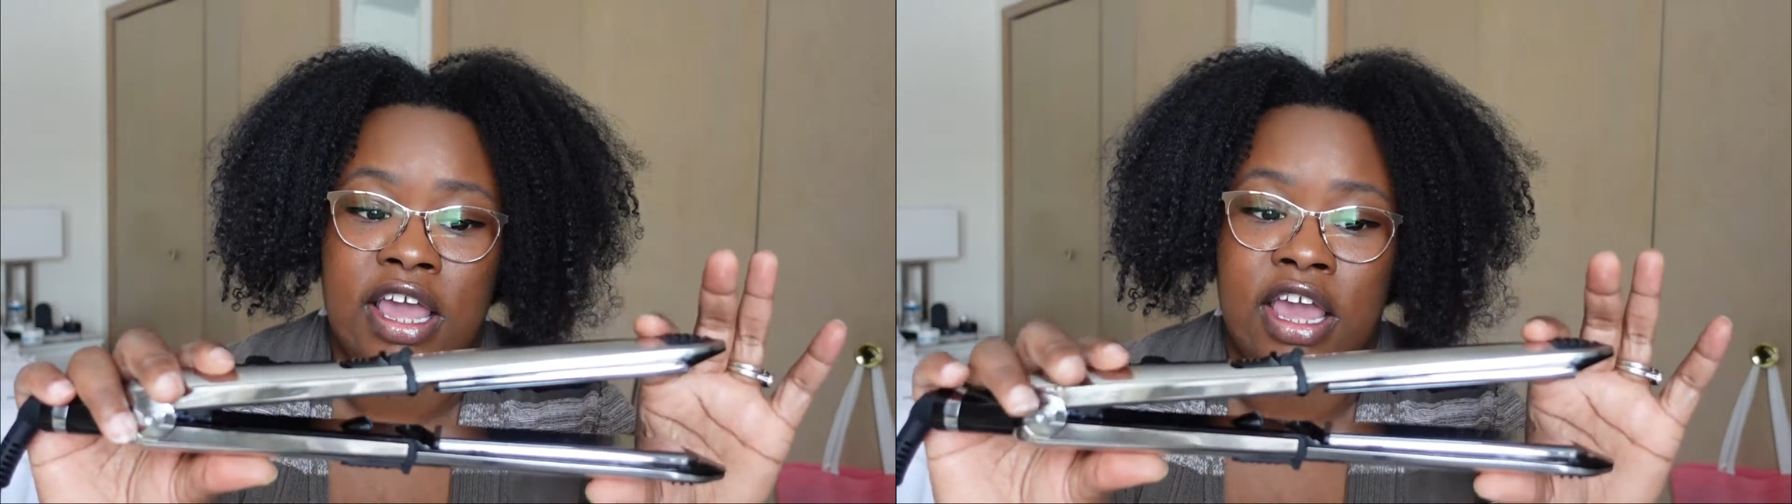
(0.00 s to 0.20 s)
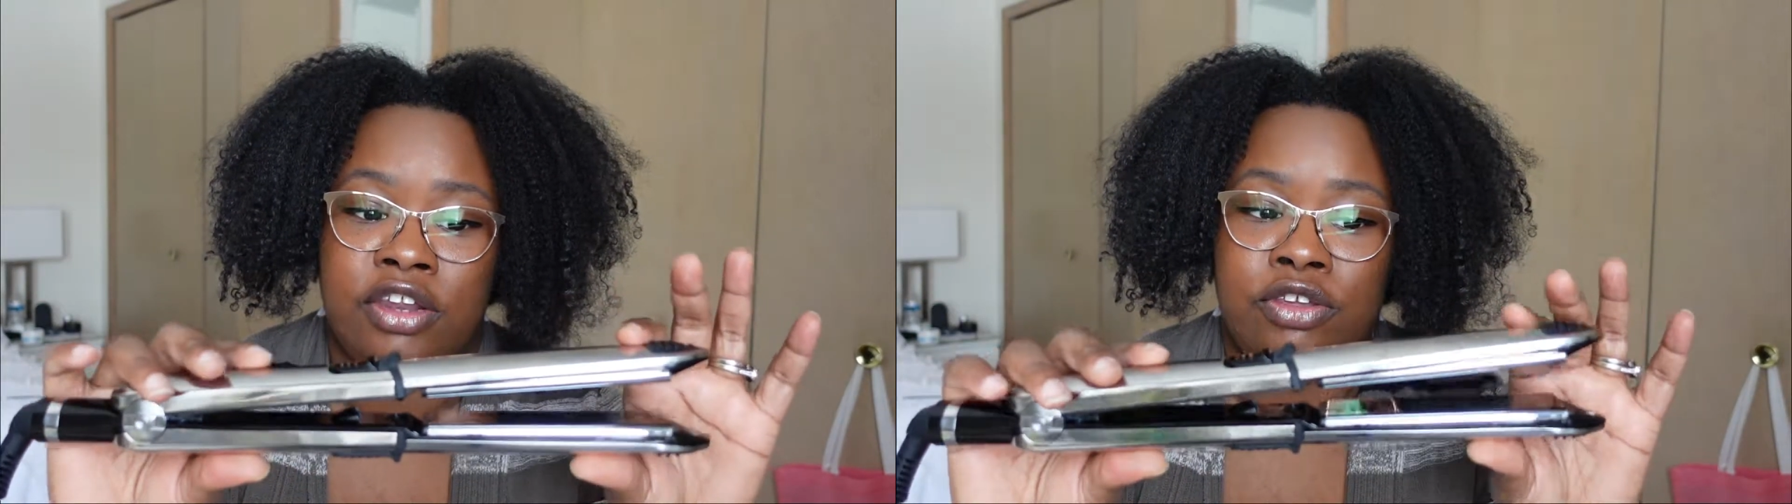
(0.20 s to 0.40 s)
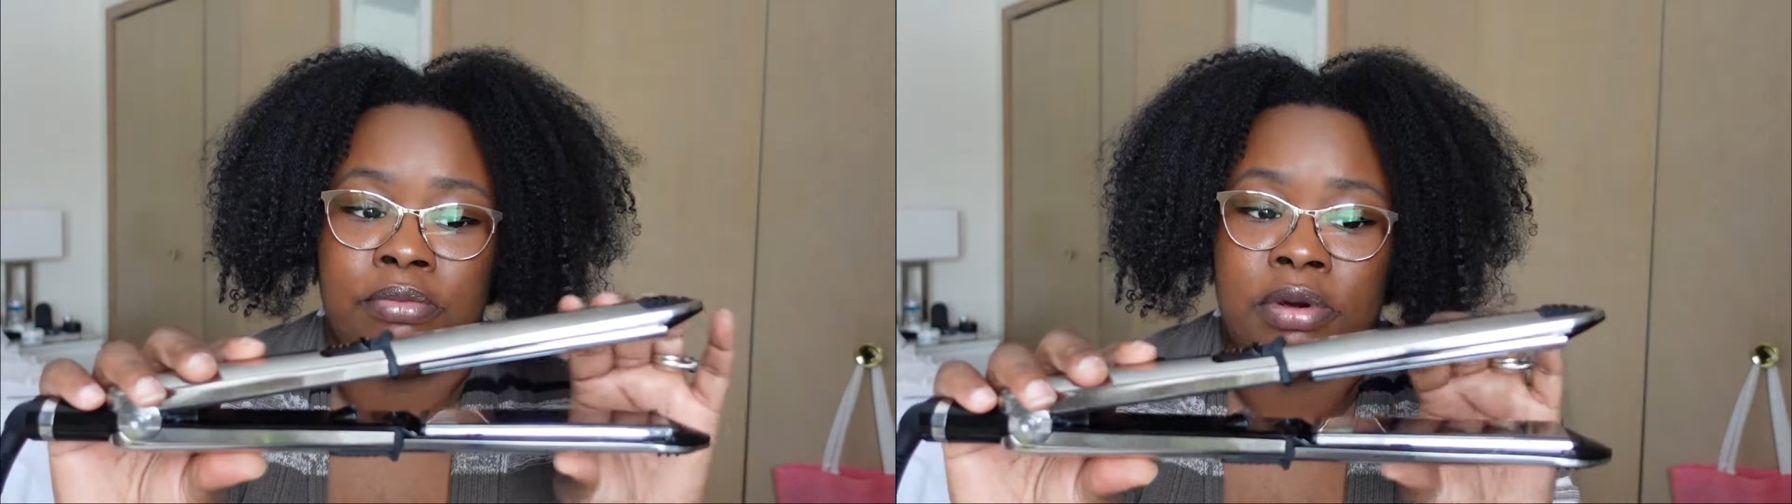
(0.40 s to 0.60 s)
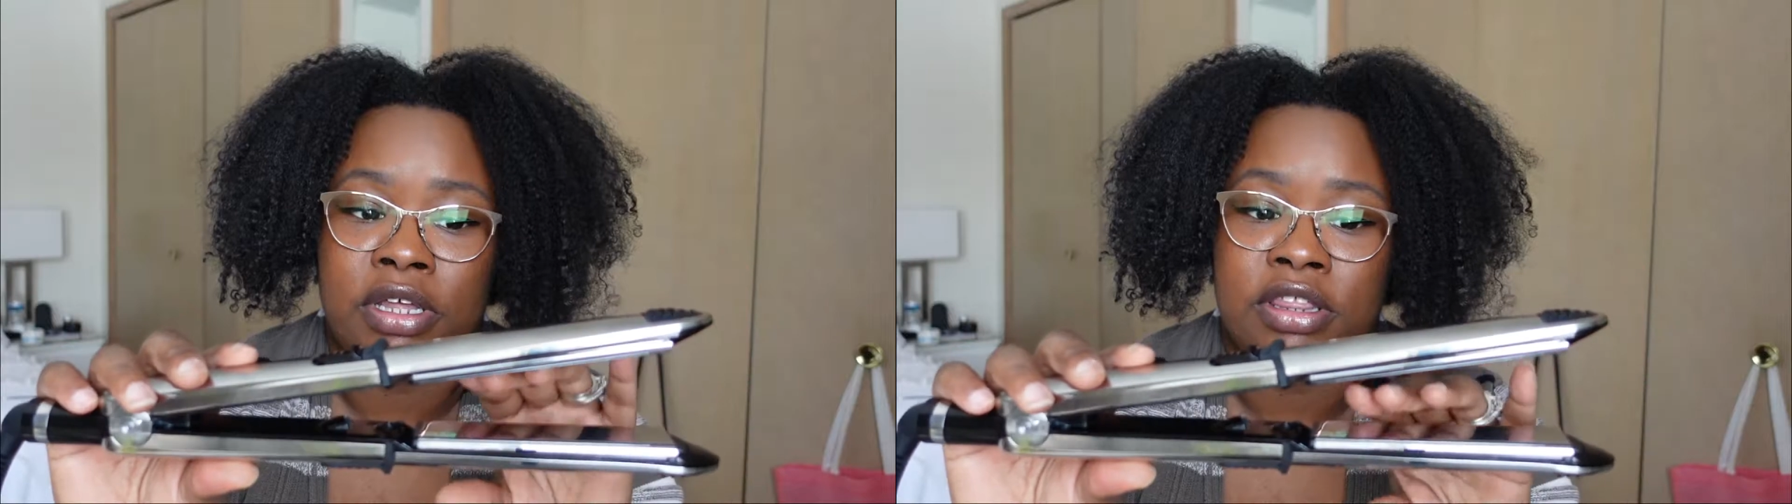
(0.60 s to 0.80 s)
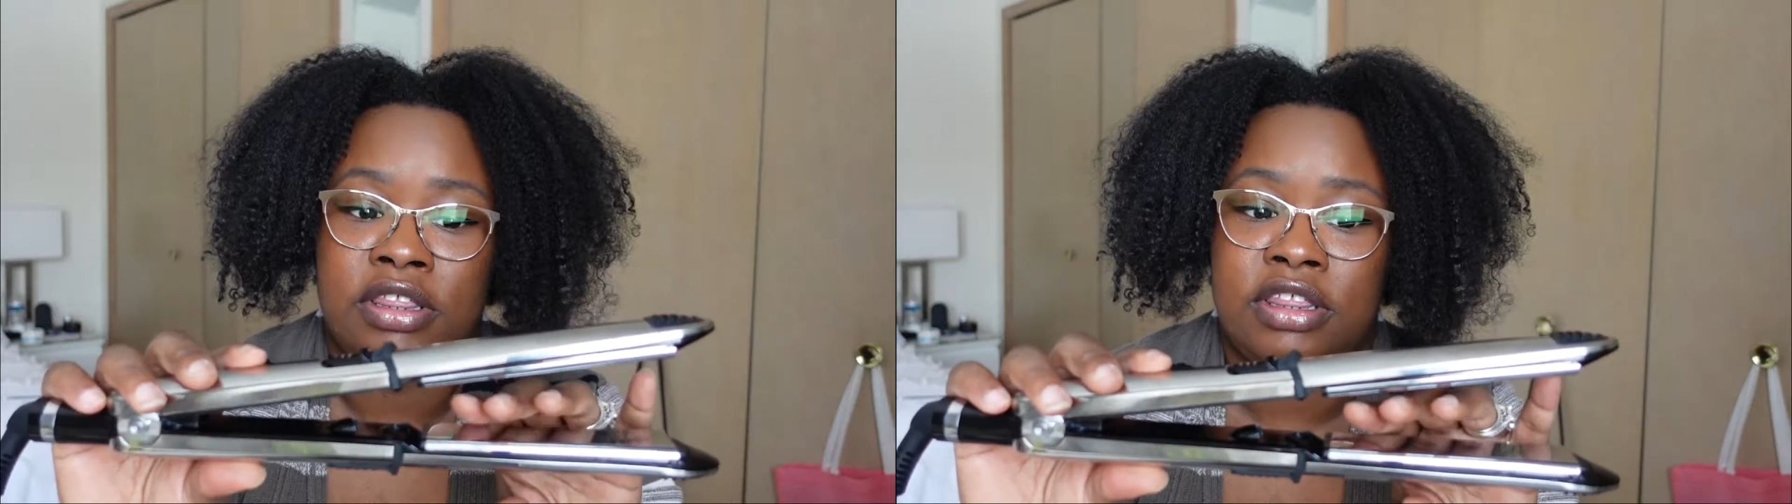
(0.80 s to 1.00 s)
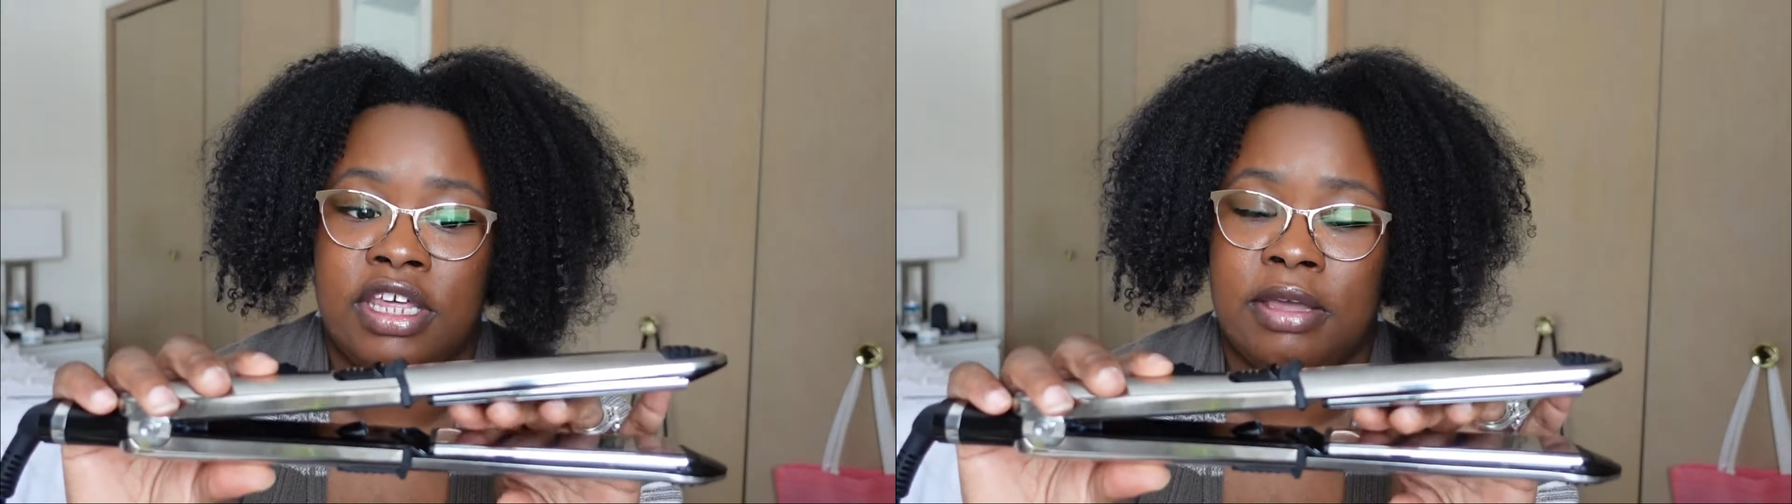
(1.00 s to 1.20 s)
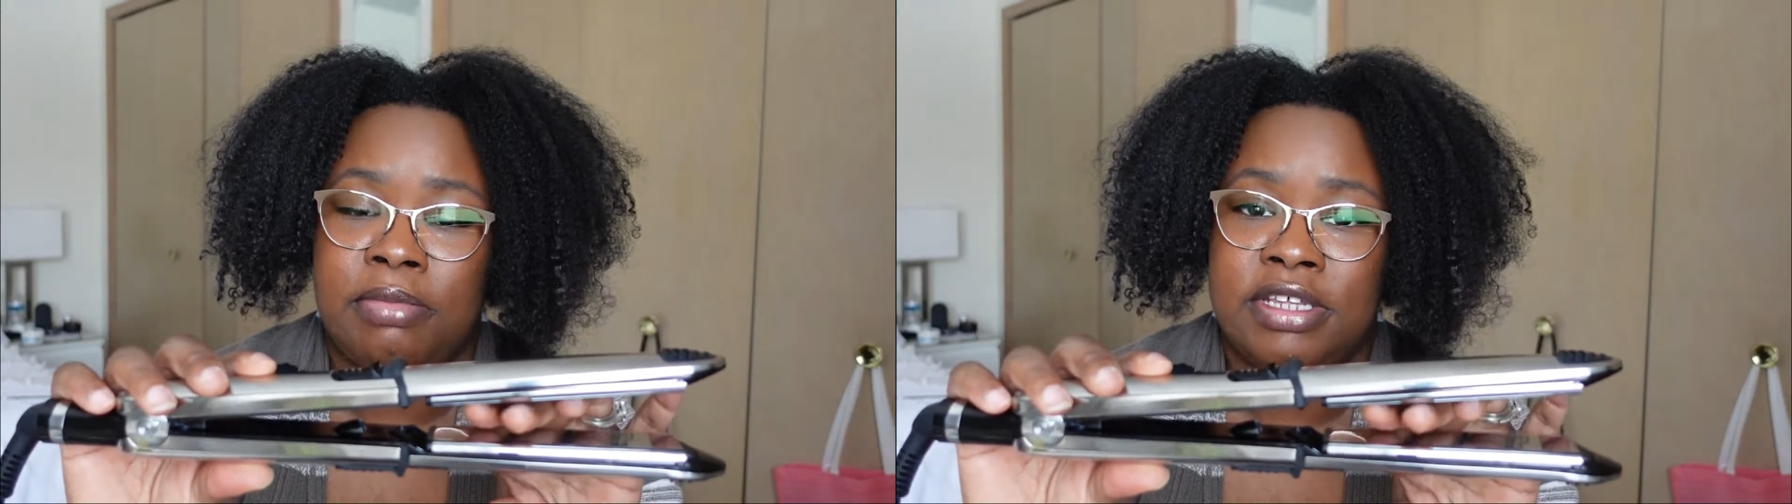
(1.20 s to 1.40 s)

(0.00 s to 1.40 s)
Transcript: and you put thick